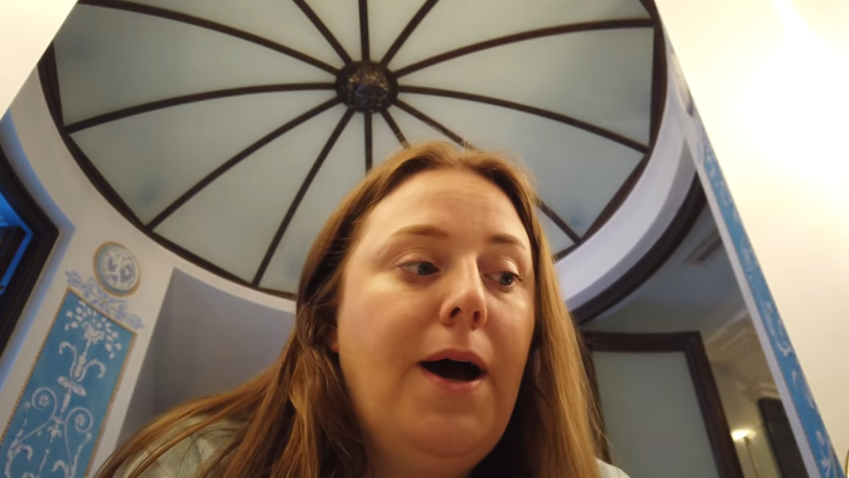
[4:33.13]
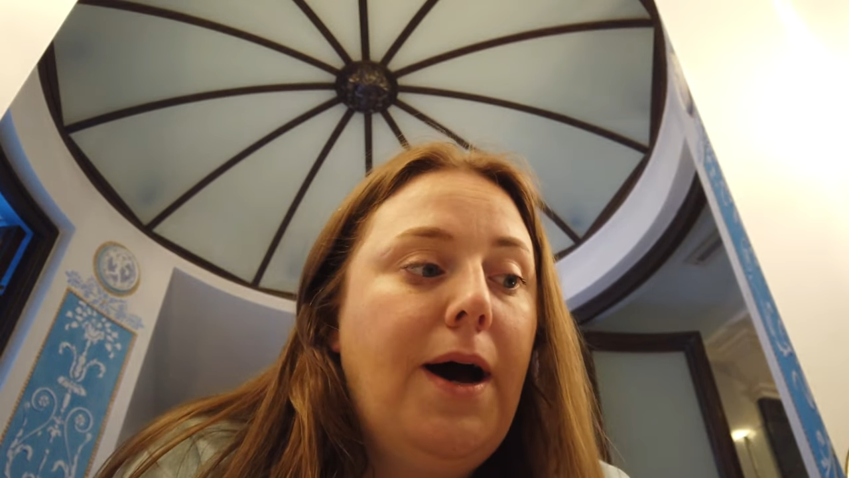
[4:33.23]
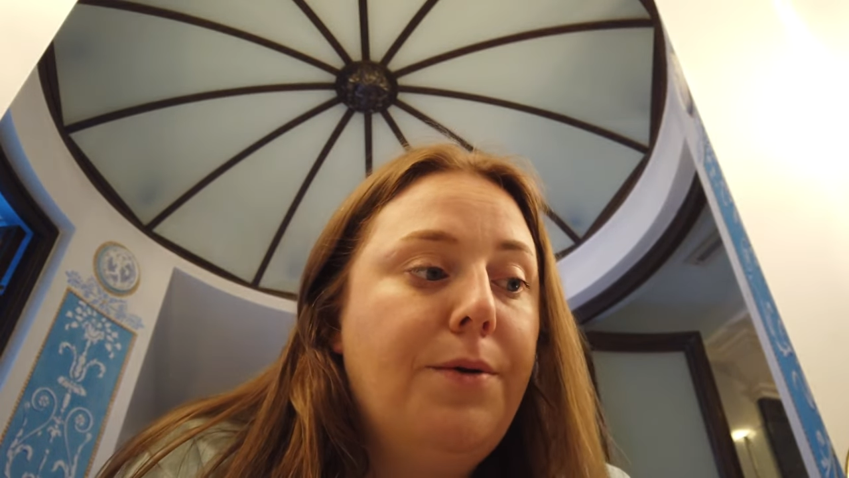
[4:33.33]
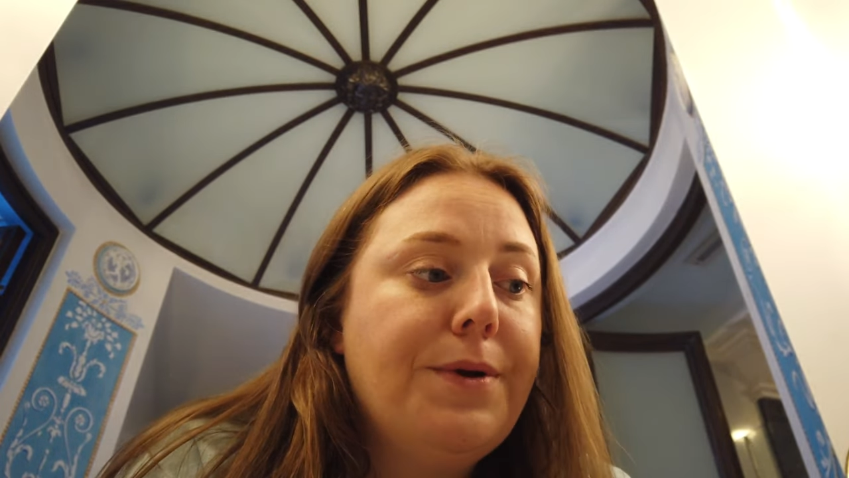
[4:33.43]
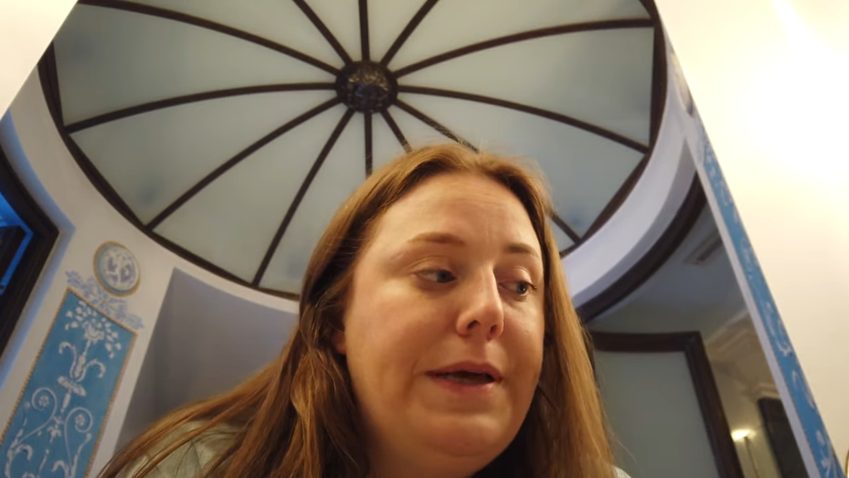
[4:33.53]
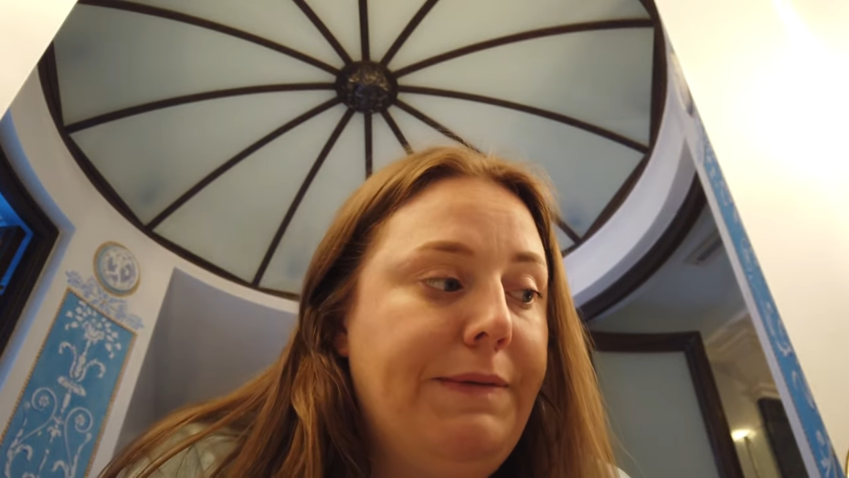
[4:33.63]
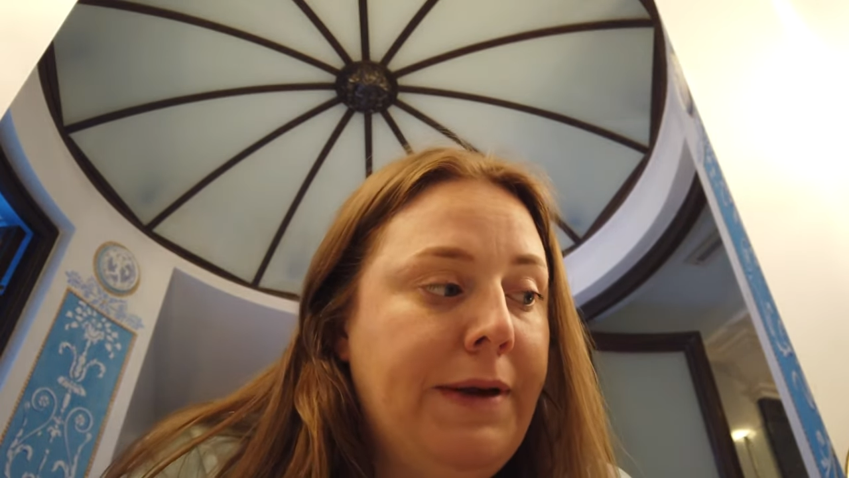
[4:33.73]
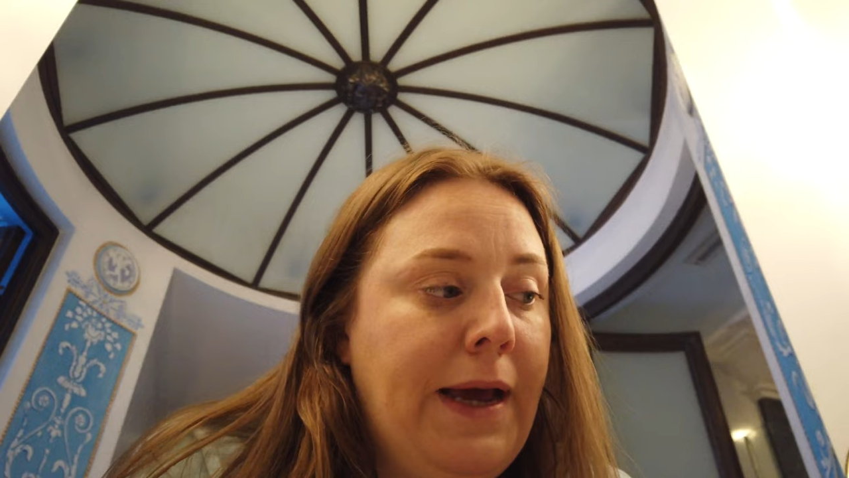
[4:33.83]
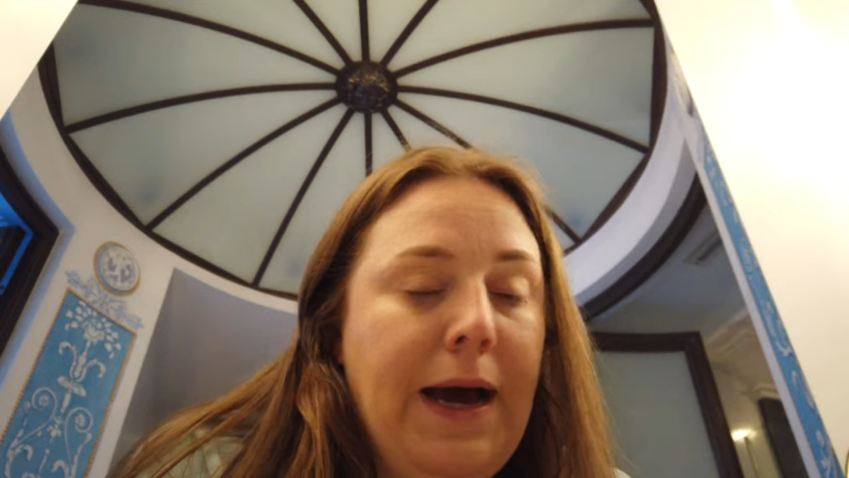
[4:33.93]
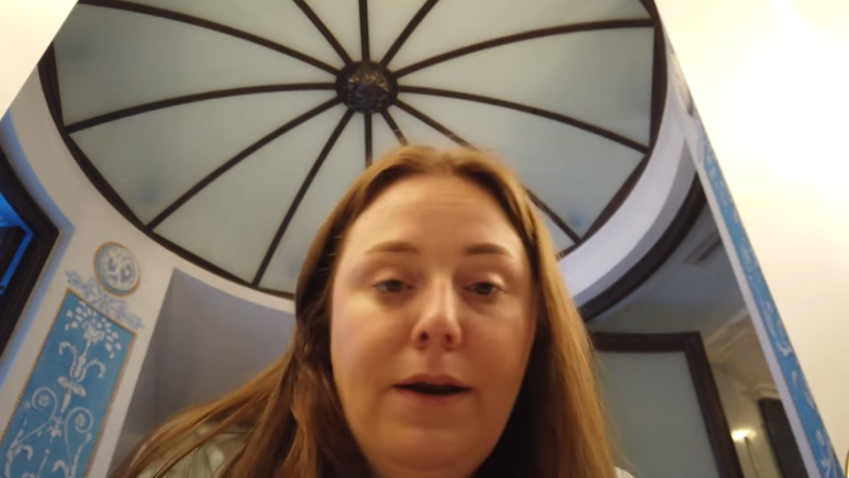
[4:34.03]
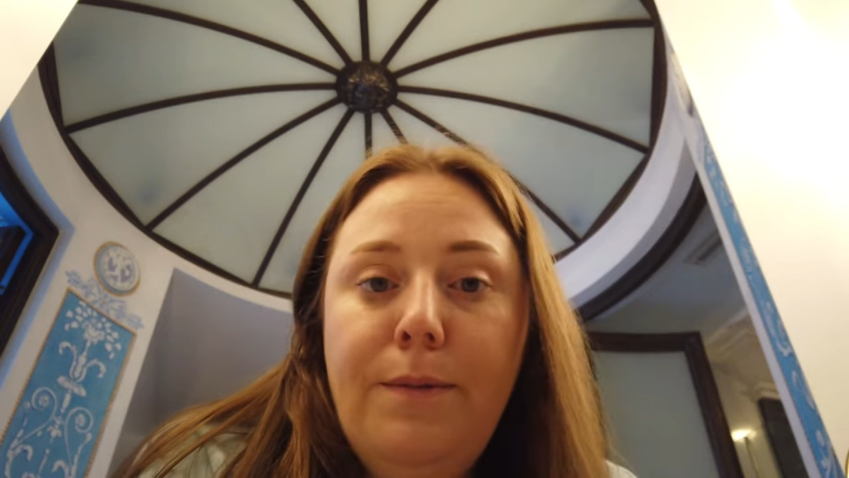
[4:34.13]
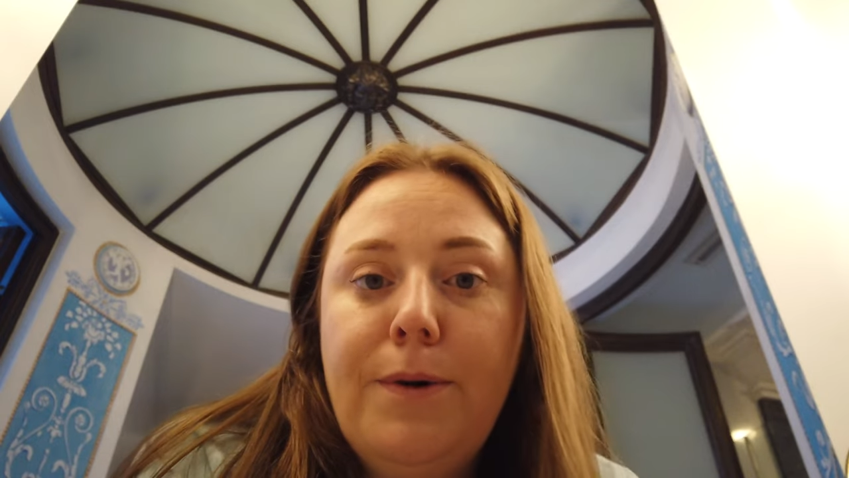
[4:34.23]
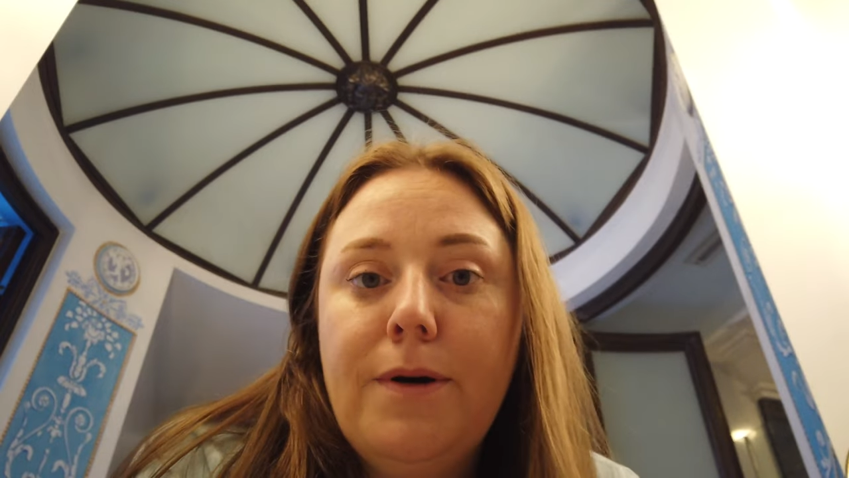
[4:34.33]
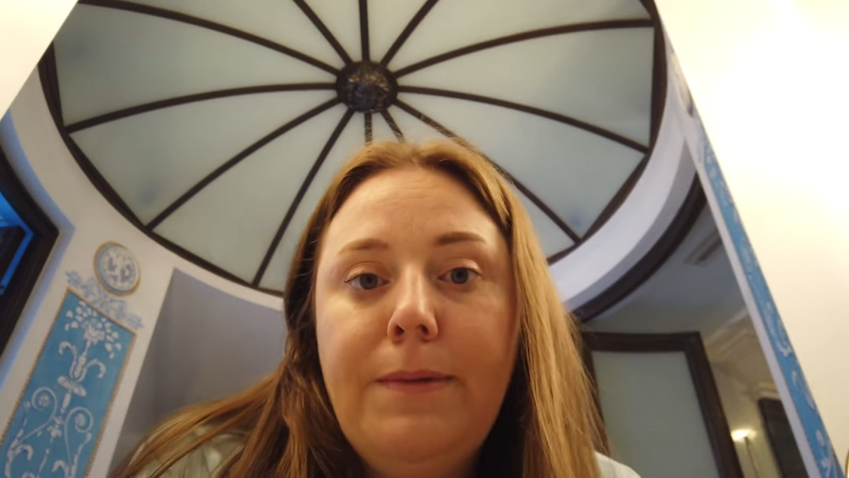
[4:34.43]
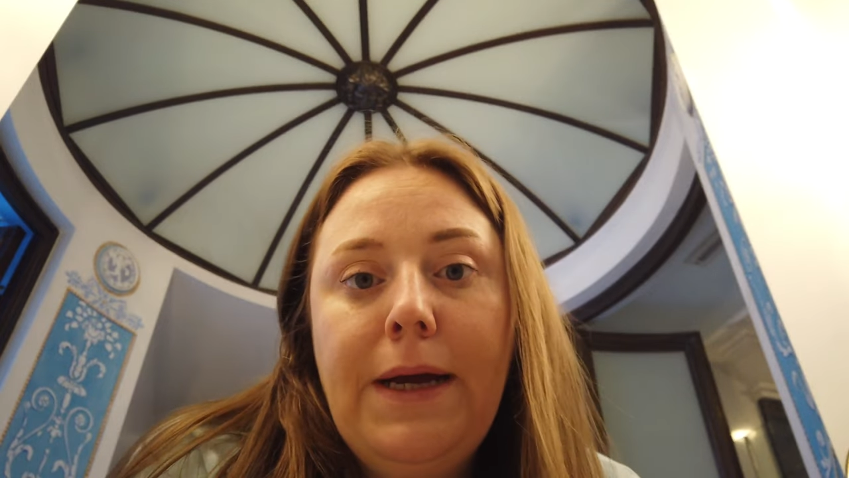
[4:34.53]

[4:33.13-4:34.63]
Uh, we're leaving out of the Port of